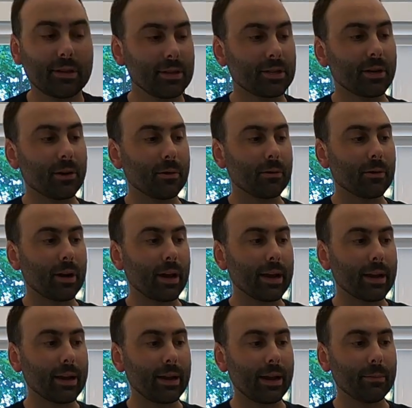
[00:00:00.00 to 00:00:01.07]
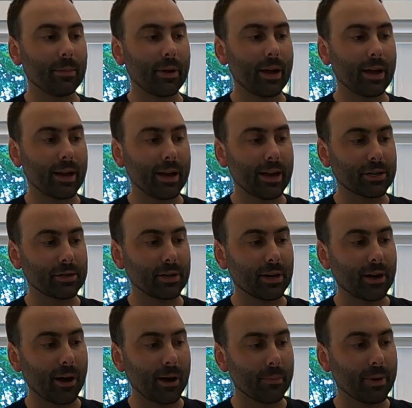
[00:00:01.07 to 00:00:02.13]
So I can actually
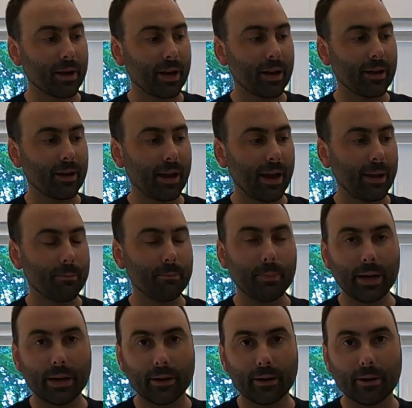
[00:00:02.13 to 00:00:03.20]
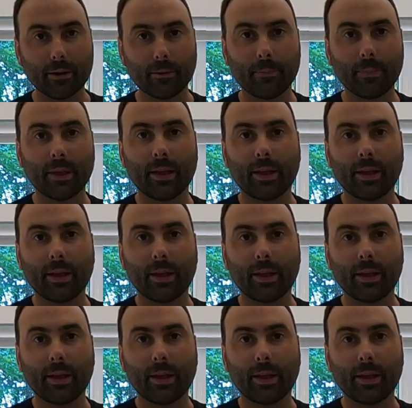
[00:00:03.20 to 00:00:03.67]
carbonate a beer